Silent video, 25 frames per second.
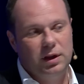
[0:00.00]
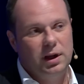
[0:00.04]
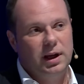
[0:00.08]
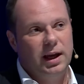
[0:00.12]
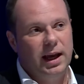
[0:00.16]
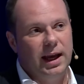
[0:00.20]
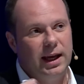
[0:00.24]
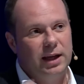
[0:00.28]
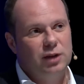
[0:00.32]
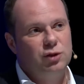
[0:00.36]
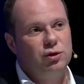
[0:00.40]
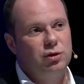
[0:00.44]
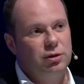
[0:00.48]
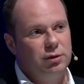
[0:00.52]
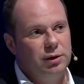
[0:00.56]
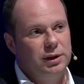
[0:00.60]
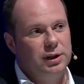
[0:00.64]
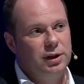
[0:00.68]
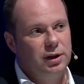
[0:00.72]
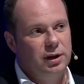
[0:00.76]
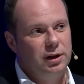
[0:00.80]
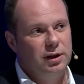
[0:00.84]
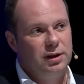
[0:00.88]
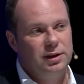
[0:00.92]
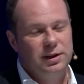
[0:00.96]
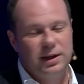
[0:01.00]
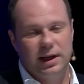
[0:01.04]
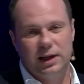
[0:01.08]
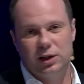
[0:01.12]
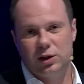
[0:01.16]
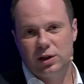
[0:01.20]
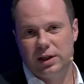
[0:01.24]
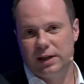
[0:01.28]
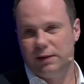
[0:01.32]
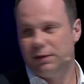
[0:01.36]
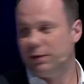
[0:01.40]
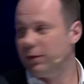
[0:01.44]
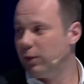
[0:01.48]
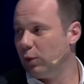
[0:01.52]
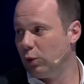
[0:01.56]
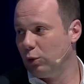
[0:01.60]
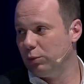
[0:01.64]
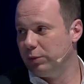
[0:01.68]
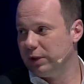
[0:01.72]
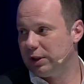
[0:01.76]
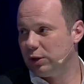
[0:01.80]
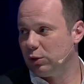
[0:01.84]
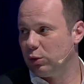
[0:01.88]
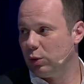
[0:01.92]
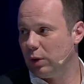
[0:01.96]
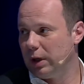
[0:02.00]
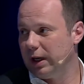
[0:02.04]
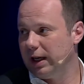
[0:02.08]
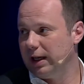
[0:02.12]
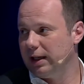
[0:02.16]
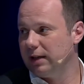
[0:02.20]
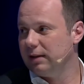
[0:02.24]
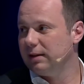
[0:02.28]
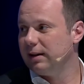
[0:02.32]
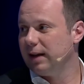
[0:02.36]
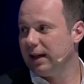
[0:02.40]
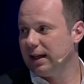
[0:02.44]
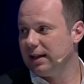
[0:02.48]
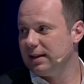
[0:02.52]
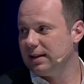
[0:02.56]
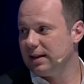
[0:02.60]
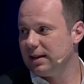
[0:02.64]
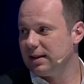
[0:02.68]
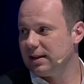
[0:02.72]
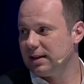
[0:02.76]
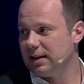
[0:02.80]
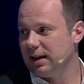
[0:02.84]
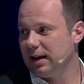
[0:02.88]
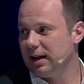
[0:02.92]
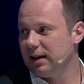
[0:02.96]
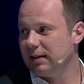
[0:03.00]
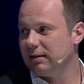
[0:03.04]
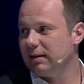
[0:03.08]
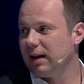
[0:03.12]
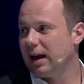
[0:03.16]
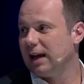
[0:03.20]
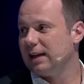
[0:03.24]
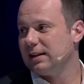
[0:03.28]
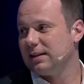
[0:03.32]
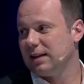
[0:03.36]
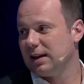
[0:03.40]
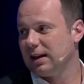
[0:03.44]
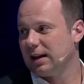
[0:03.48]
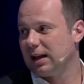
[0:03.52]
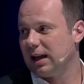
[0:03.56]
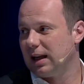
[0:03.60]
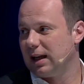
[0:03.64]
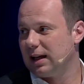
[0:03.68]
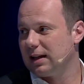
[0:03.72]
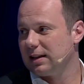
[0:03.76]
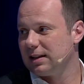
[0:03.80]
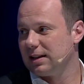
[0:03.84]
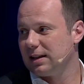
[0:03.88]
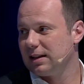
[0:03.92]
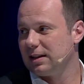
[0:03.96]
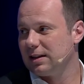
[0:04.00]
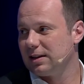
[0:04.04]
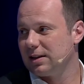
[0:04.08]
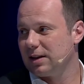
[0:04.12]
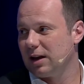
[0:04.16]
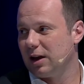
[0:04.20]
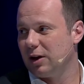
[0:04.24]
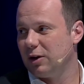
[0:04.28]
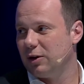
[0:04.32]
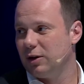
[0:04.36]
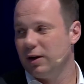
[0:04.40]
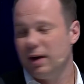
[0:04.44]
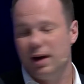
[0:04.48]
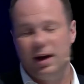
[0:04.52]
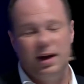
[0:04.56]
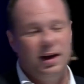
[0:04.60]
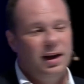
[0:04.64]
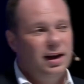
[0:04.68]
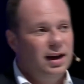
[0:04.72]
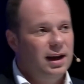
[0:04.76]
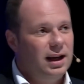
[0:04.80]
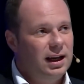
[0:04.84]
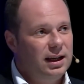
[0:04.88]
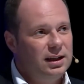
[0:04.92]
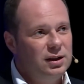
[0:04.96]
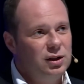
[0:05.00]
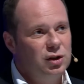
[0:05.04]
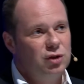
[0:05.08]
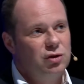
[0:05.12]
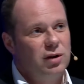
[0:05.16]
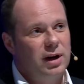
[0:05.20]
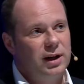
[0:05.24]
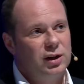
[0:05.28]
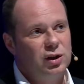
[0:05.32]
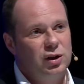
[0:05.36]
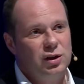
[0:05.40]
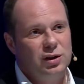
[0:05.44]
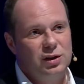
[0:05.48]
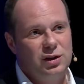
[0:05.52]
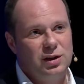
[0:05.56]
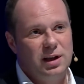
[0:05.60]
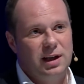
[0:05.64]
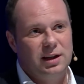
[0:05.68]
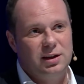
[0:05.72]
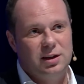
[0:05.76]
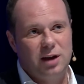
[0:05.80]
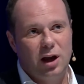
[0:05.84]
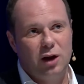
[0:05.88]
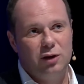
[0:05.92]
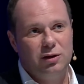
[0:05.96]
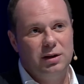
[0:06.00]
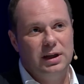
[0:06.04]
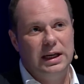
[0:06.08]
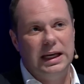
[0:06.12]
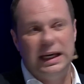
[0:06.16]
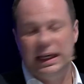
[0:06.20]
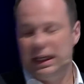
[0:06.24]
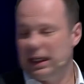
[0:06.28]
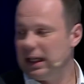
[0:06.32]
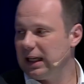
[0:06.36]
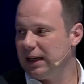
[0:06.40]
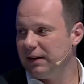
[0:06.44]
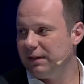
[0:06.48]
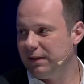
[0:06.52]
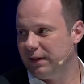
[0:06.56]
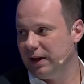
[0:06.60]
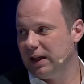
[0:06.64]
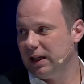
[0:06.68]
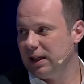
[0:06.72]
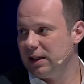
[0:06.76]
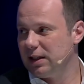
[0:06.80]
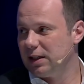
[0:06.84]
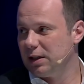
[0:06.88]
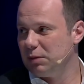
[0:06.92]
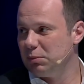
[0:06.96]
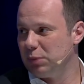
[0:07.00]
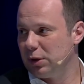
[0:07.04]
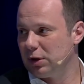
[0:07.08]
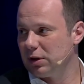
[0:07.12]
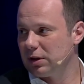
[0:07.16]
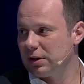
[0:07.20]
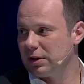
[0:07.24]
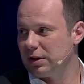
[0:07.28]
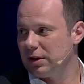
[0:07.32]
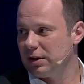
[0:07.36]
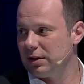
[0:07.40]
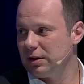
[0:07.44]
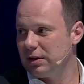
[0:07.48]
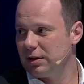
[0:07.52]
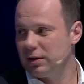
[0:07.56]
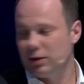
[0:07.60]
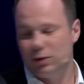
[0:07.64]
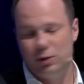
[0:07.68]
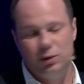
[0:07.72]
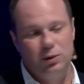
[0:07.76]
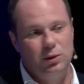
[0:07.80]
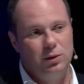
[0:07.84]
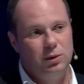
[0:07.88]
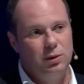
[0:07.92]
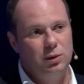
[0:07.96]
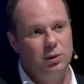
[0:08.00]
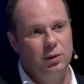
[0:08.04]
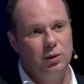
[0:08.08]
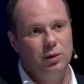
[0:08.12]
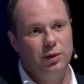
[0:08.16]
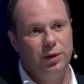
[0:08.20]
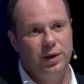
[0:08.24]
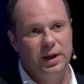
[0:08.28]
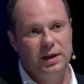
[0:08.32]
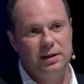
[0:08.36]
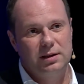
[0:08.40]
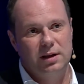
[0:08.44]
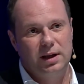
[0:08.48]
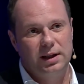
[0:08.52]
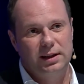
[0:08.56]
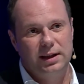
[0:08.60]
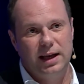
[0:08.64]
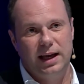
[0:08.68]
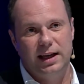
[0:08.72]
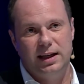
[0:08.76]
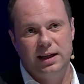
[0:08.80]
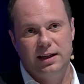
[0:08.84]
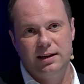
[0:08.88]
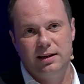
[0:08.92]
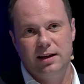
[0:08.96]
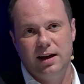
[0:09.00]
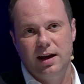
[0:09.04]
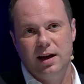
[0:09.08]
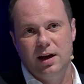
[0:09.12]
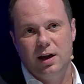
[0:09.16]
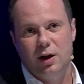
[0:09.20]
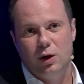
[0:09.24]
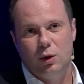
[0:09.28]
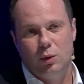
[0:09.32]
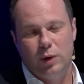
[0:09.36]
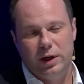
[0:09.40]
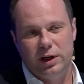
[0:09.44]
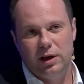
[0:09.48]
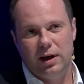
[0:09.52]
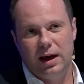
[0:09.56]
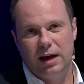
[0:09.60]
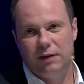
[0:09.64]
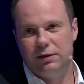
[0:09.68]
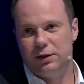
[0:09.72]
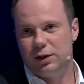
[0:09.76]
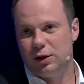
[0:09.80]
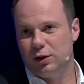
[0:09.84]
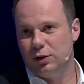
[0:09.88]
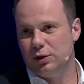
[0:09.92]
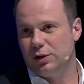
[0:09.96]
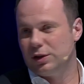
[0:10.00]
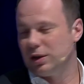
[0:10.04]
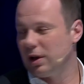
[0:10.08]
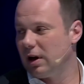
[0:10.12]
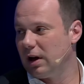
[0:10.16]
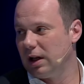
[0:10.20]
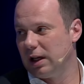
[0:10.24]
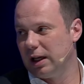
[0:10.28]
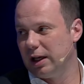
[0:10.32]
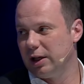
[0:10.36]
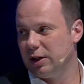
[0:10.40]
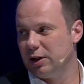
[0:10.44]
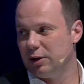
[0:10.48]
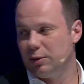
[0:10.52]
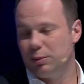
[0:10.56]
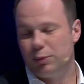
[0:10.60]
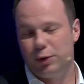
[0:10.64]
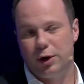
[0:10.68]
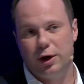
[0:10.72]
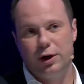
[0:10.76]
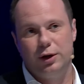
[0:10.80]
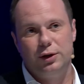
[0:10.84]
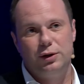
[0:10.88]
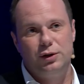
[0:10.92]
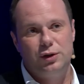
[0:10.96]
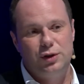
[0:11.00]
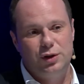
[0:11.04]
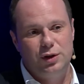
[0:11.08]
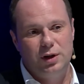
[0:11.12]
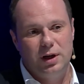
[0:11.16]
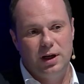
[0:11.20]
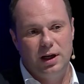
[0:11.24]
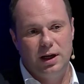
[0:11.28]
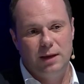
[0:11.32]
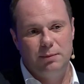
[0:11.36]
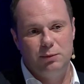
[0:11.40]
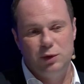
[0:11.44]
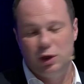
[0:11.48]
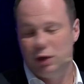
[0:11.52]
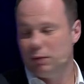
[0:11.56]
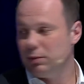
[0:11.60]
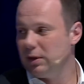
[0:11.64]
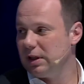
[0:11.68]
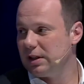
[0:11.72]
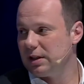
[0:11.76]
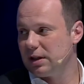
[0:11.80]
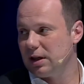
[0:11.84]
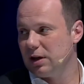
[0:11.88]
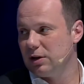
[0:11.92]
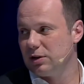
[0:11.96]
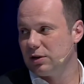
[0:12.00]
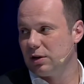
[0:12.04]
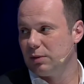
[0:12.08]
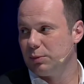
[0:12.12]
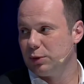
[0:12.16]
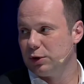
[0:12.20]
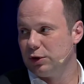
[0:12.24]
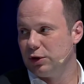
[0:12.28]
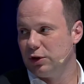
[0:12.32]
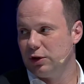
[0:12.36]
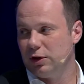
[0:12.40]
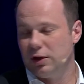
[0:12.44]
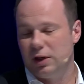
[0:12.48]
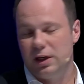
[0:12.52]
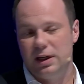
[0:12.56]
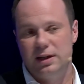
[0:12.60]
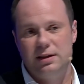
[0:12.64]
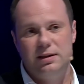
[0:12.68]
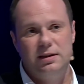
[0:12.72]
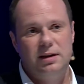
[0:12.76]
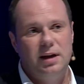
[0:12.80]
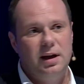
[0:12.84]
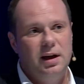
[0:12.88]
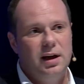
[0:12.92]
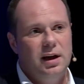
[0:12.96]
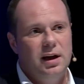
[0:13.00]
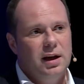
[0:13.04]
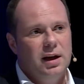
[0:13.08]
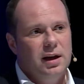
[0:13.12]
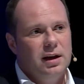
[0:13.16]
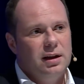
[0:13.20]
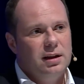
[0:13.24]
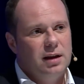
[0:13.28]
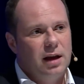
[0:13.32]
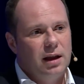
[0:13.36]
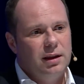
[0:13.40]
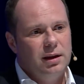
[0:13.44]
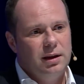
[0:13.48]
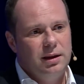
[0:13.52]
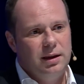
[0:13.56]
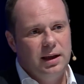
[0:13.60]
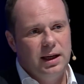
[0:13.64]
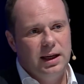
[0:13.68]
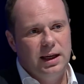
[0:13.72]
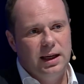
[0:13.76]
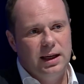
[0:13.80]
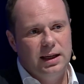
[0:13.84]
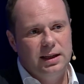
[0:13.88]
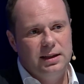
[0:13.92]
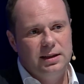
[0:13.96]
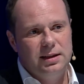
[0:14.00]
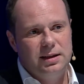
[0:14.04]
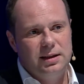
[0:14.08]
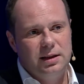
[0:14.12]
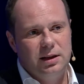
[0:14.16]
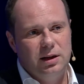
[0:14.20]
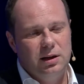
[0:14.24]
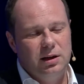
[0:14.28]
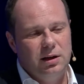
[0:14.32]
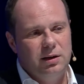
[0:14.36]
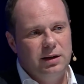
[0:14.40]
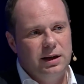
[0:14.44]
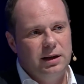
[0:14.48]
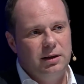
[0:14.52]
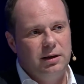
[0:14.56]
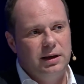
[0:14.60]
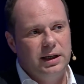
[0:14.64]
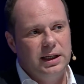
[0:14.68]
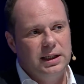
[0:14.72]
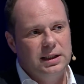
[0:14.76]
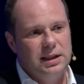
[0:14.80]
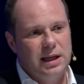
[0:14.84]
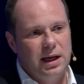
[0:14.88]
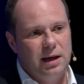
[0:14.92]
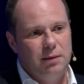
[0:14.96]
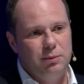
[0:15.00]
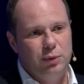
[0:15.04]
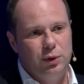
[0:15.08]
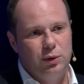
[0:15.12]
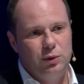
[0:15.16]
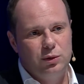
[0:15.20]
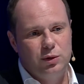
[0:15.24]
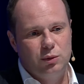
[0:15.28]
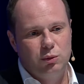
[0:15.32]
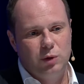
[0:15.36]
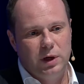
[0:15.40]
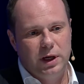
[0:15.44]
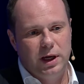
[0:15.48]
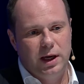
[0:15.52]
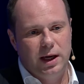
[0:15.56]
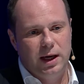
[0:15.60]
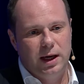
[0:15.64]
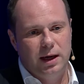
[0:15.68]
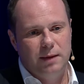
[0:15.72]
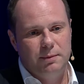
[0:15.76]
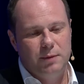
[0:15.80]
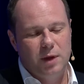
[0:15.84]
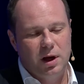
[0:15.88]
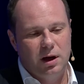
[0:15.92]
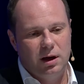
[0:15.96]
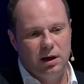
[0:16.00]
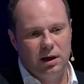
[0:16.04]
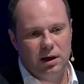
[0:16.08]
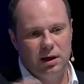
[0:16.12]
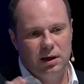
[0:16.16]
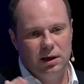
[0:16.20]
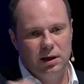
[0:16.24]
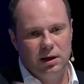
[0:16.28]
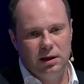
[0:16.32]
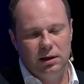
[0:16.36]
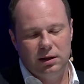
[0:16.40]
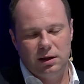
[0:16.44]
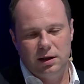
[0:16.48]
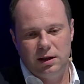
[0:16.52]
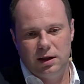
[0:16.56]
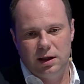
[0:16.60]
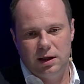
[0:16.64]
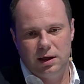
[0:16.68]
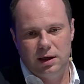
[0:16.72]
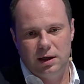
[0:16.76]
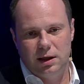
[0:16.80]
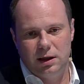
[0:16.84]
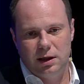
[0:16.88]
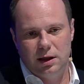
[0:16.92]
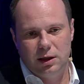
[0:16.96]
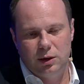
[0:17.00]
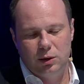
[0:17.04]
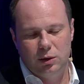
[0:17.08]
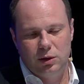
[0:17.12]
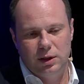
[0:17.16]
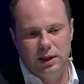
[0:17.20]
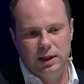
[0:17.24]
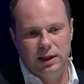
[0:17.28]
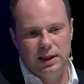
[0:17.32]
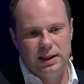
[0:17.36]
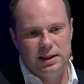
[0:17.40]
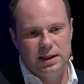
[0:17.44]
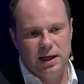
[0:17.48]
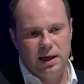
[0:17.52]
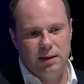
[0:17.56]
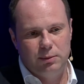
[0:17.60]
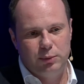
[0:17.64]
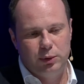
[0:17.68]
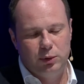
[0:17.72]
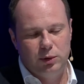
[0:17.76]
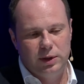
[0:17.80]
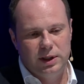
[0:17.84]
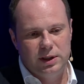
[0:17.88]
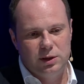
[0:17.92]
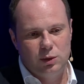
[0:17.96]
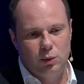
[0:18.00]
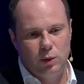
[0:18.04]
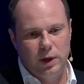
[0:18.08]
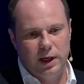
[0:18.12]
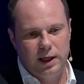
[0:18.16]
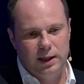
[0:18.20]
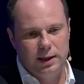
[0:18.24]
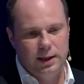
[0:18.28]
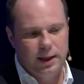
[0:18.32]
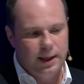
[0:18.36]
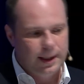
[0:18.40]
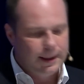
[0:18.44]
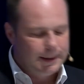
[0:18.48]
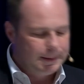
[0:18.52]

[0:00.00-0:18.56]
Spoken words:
the extra returns actually fall between existing asset classes. So in structures that don't neatly fit into boxes or things like that, and when you have too siloed an approach, you miss those opportunities. The other thing is, you know, there are examples where, a good little example is when